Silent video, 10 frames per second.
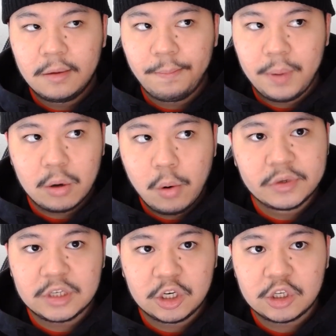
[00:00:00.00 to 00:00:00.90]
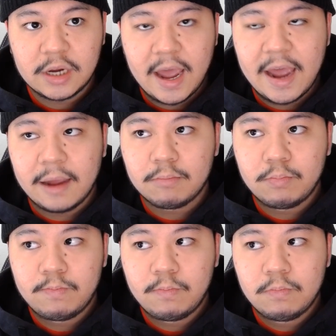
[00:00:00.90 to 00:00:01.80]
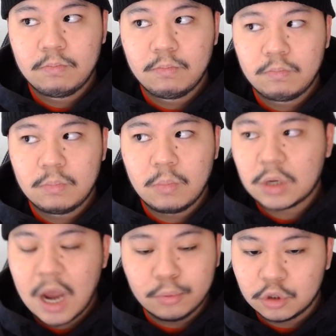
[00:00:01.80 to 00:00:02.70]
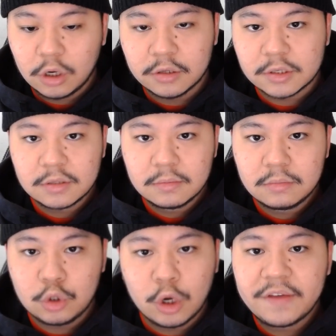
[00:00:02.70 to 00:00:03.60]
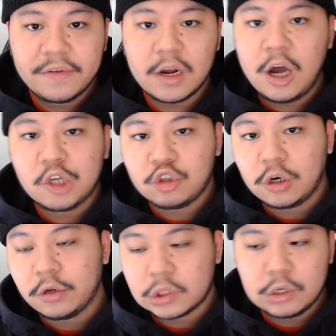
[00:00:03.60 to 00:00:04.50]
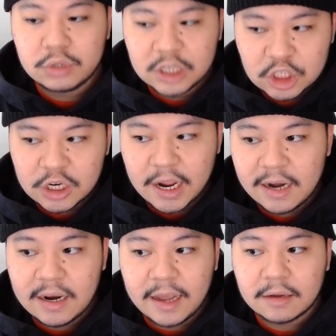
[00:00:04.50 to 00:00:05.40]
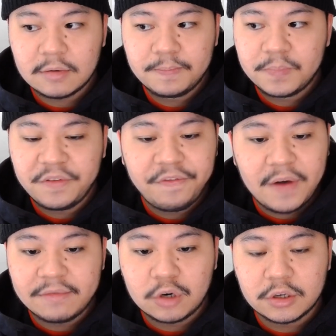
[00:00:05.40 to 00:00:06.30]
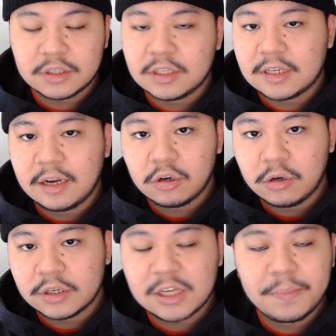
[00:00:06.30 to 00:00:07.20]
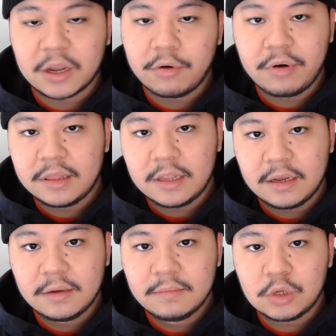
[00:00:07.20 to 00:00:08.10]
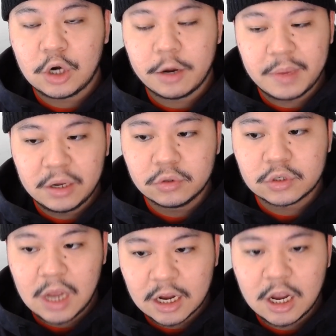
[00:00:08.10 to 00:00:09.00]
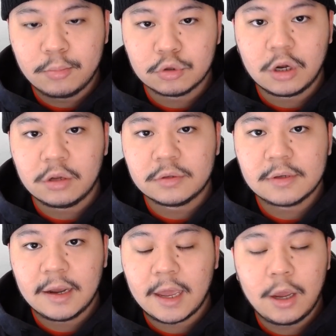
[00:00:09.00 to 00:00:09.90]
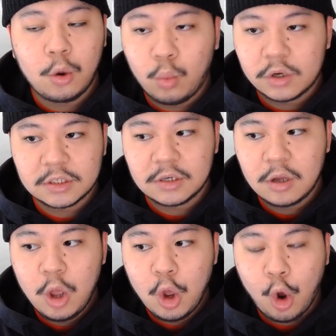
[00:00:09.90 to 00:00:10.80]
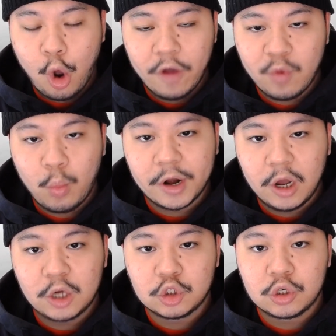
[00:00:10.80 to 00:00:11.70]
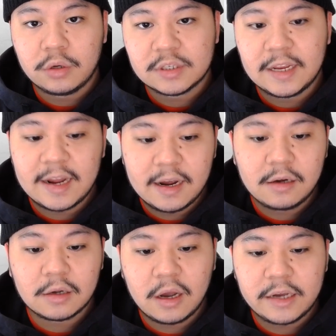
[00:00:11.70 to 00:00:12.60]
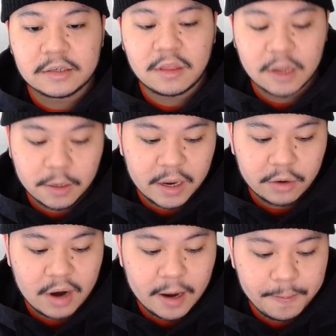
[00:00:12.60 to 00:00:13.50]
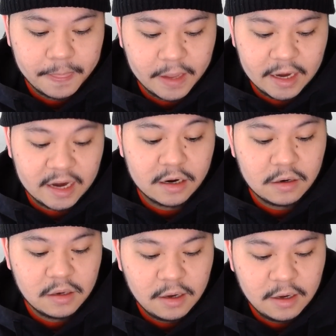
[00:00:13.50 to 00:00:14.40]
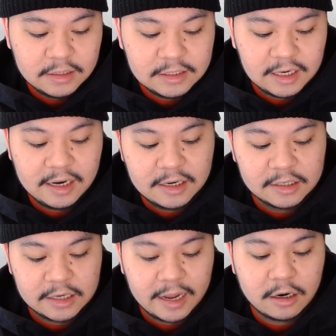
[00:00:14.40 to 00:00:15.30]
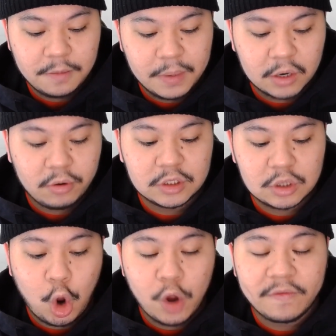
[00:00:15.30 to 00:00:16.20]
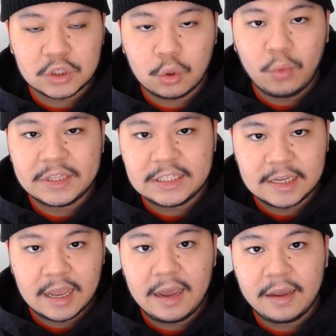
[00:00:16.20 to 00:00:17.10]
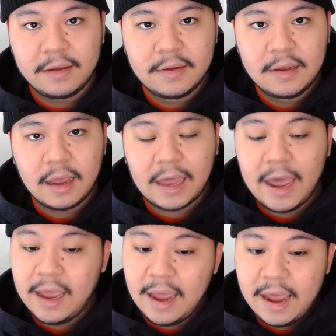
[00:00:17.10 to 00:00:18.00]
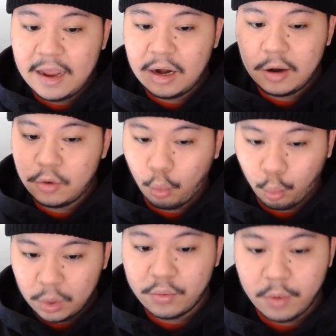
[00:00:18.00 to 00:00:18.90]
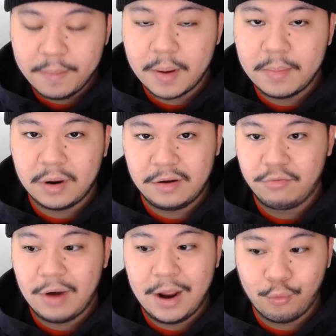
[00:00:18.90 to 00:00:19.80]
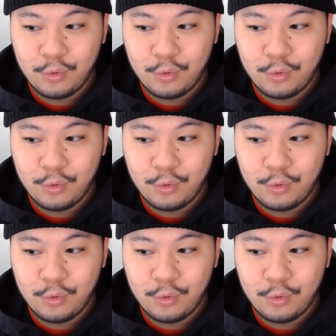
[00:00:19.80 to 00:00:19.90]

Bitcoin was literally at a couple dollars, not even $100. It was literally at like $5 to $10, something around there. You know what I mean? It was a couple dollars. Okay, it wasn't over $100. And now, guys, think about it, right? And now, 10 years later, Bitcoin's over 20K. Okay, and we remember, right?